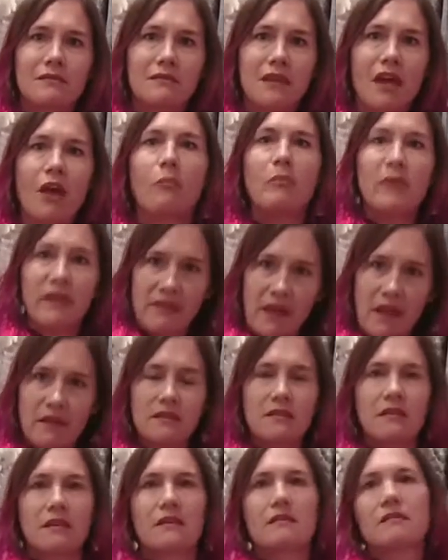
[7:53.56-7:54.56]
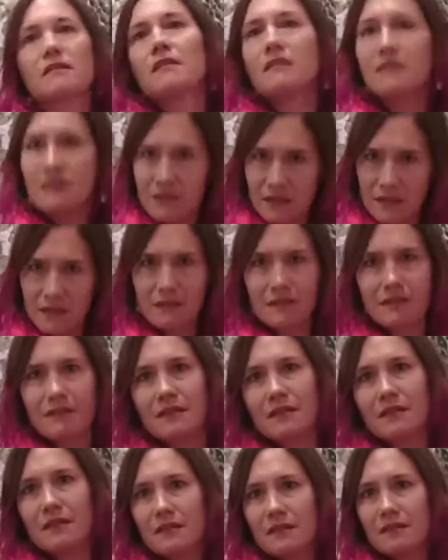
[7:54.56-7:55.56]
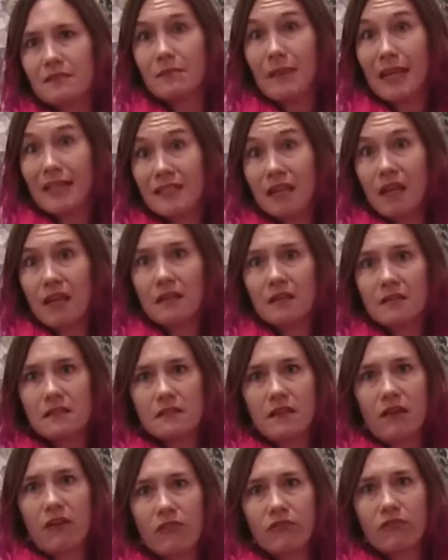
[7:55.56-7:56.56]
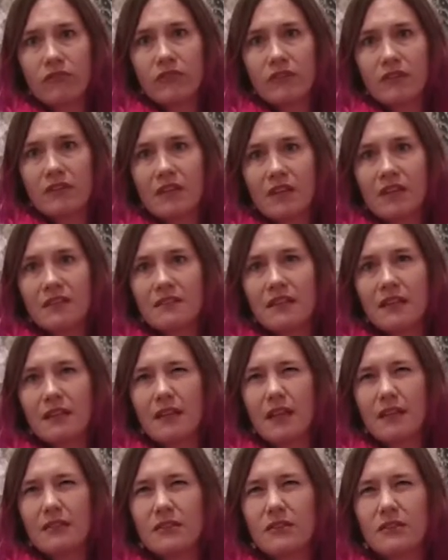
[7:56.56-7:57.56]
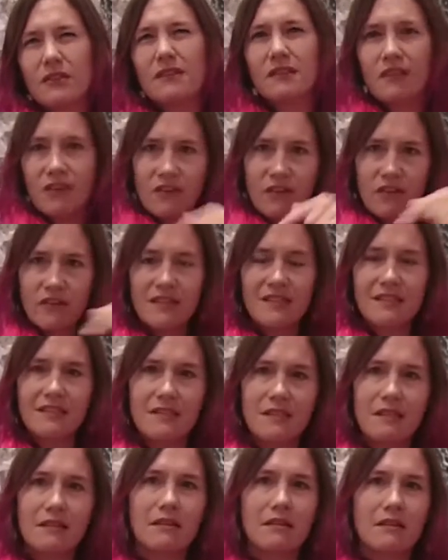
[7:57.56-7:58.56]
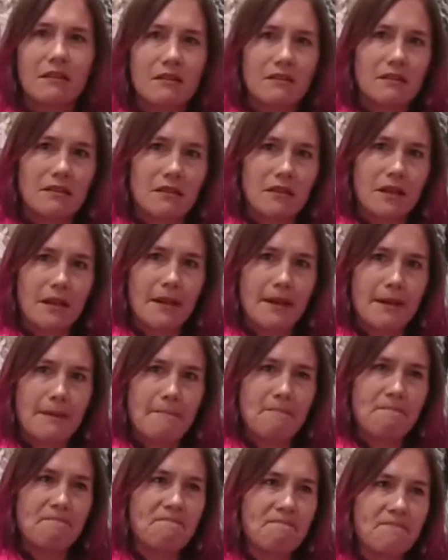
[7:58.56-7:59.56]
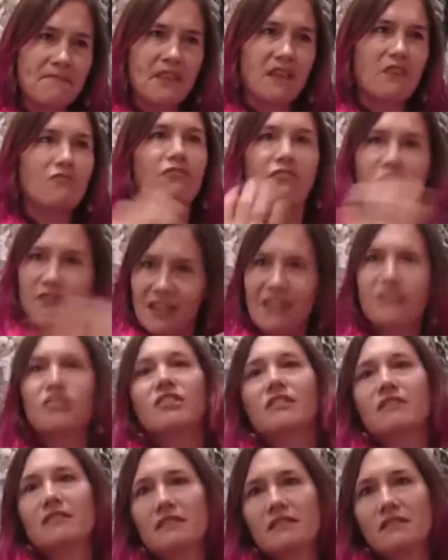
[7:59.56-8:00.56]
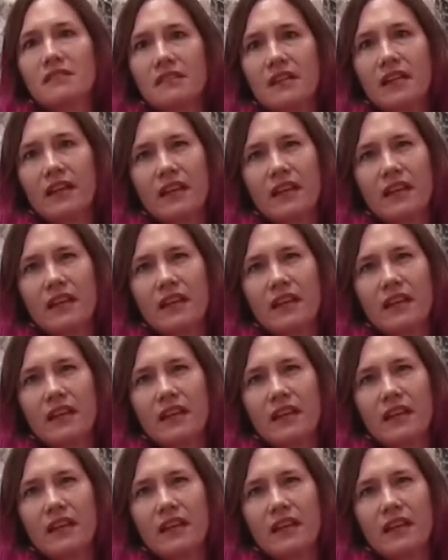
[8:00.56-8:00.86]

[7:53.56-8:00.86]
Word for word: helping that to exist and maintain itself and things like that. So there are all these cyclical um, reflections, I